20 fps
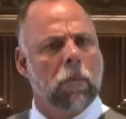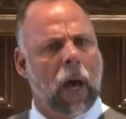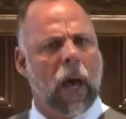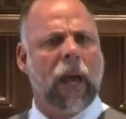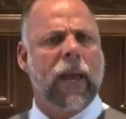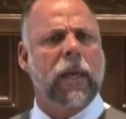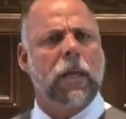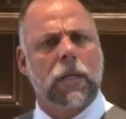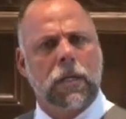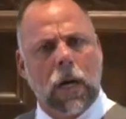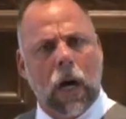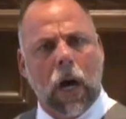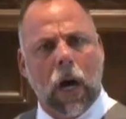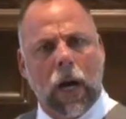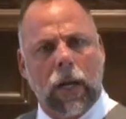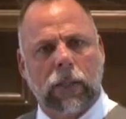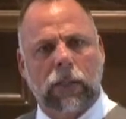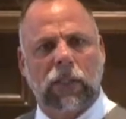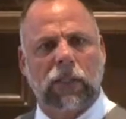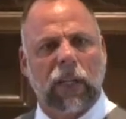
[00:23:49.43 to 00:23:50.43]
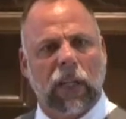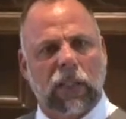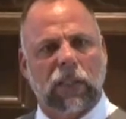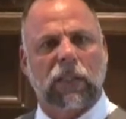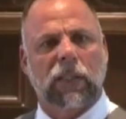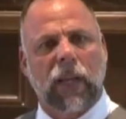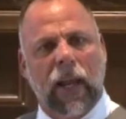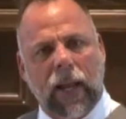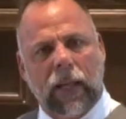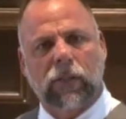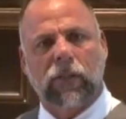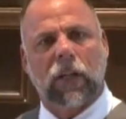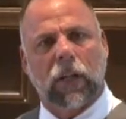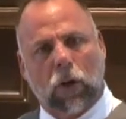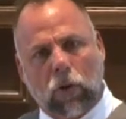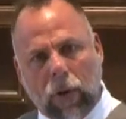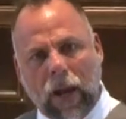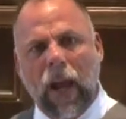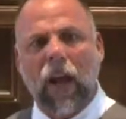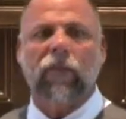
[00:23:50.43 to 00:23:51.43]
my God, six stents
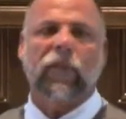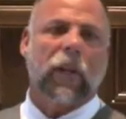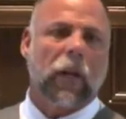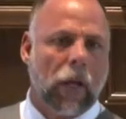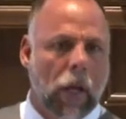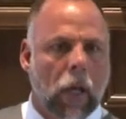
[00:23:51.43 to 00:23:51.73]
and a graft.